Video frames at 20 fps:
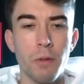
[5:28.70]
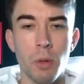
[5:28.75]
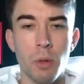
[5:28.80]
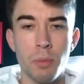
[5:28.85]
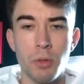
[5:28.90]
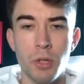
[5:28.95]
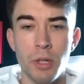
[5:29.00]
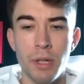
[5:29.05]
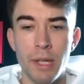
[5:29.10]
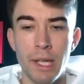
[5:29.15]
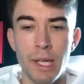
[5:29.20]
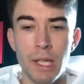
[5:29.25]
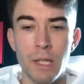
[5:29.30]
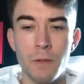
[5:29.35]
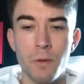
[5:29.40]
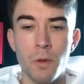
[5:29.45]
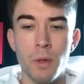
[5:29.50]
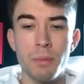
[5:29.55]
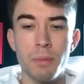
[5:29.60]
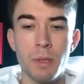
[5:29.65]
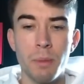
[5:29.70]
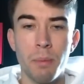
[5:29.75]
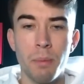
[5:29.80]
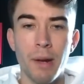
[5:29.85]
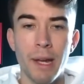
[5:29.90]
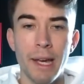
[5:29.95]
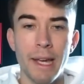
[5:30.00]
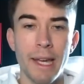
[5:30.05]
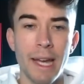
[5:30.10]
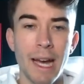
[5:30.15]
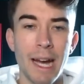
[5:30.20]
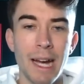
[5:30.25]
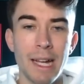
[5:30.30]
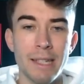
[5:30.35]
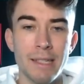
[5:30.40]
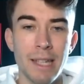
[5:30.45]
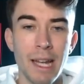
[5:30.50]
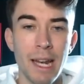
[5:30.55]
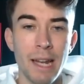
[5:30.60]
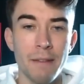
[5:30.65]
option is for him to play
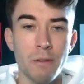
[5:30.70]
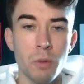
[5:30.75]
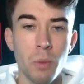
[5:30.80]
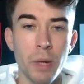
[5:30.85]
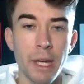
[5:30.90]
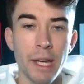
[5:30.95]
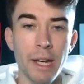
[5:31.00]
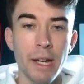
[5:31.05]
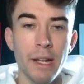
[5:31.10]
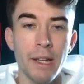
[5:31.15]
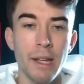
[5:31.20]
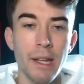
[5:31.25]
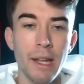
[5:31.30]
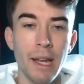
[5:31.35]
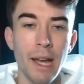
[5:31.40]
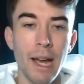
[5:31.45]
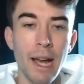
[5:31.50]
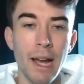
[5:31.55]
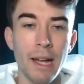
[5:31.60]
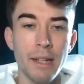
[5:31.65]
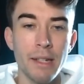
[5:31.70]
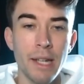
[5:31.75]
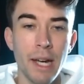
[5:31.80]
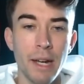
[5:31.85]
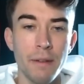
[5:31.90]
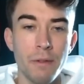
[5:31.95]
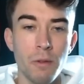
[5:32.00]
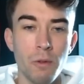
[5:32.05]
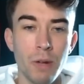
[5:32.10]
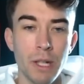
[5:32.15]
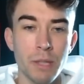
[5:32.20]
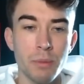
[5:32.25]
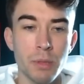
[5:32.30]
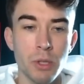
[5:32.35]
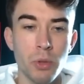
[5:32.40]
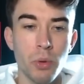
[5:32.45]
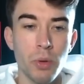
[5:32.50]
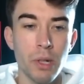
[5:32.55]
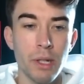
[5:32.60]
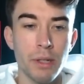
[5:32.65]
as a left winger and have Rasmus
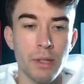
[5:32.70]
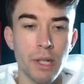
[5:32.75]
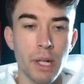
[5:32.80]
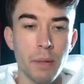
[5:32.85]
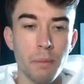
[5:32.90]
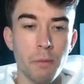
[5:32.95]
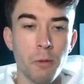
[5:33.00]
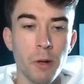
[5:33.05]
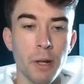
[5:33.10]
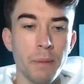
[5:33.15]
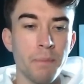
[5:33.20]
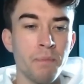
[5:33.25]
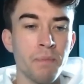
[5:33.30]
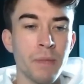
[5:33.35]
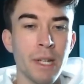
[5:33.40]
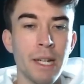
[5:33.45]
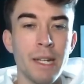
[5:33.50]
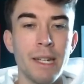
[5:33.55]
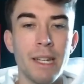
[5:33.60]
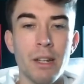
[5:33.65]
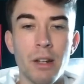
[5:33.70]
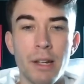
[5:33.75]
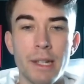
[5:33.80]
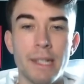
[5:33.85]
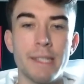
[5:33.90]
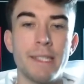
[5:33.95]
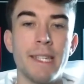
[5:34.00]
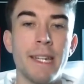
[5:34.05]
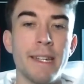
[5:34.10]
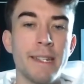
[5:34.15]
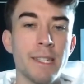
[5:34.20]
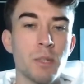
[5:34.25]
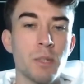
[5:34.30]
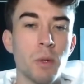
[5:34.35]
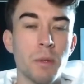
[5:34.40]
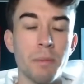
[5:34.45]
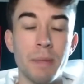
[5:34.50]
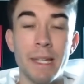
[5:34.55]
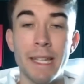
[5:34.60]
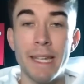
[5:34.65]
Højlund up front. Now, like I said, this
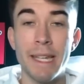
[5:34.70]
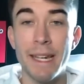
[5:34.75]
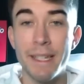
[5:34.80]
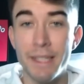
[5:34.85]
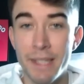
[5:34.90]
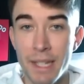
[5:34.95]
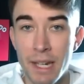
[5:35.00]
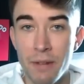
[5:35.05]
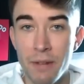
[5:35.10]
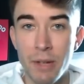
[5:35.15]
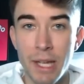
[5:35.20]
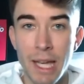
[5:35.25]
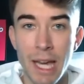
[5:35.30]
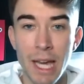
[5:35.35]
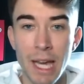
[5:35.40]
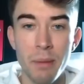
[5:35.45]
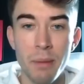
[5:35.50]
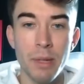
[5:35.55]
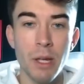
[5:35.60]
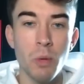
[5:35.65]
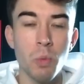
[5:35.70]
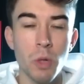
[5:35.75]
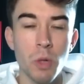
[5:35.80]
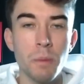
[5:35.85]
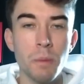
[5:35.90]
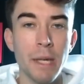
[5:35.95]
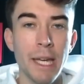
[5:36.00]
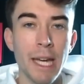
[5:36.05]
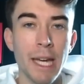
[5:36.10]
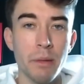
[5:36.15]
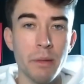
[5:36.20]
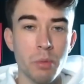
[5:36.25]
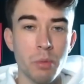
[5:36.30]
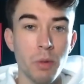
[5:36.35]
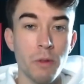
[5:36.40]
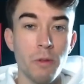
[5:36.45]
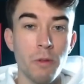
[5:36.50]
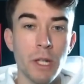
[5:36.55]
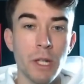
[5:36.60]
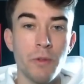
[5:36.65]
wouldn't be the case in every game. There would be games
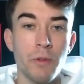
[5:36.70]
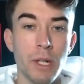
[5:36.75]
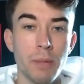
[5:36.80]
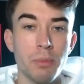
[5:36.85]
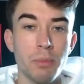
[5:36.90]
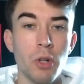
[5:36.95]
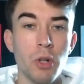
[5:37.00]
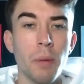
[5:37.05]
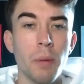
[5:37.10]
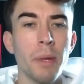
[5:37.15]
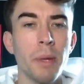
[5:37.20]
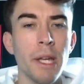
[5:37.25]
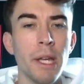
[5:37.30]
with Rashford up top.